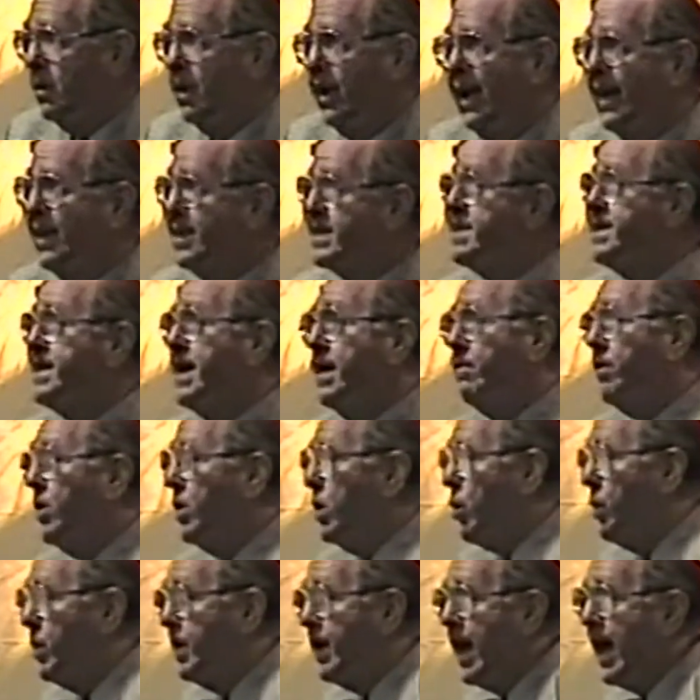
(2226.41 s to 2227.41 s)
And it's never
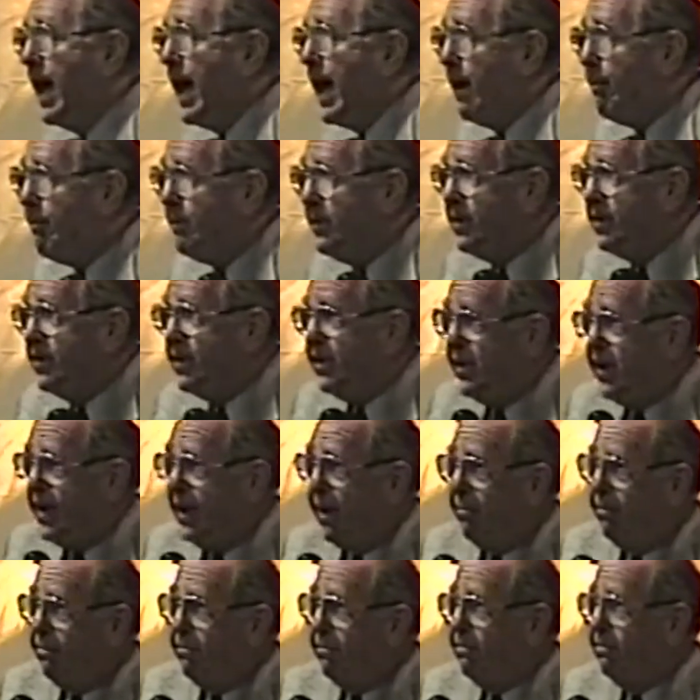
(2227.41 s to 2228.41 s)
going to happen to
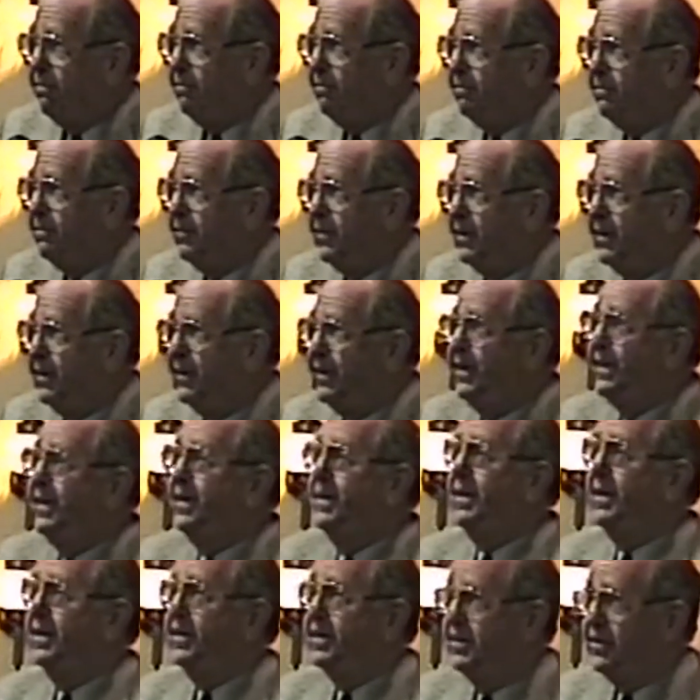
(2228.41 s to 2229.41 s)
them
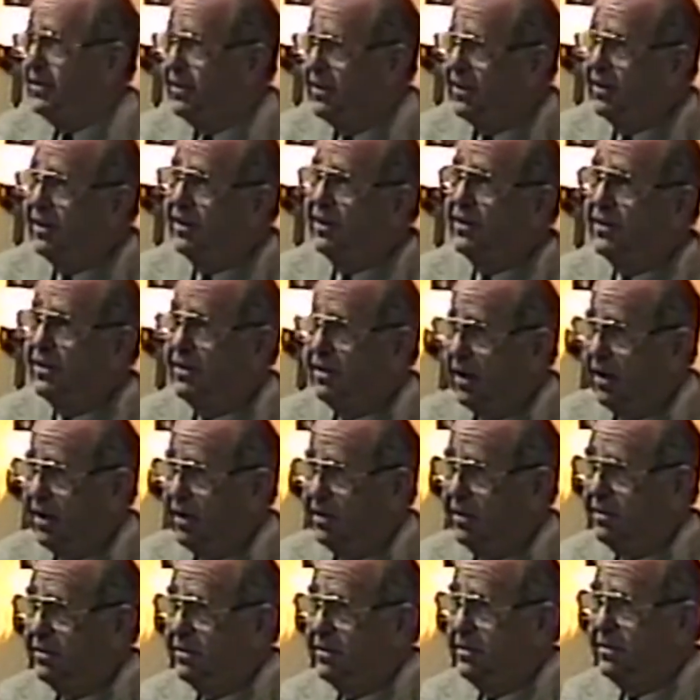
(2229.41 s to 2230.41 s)
until it
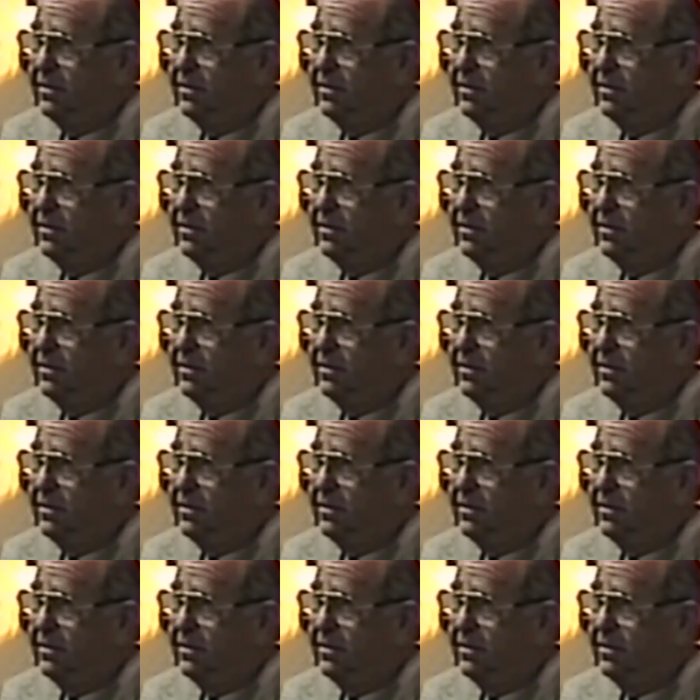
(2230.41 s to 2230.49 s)
does.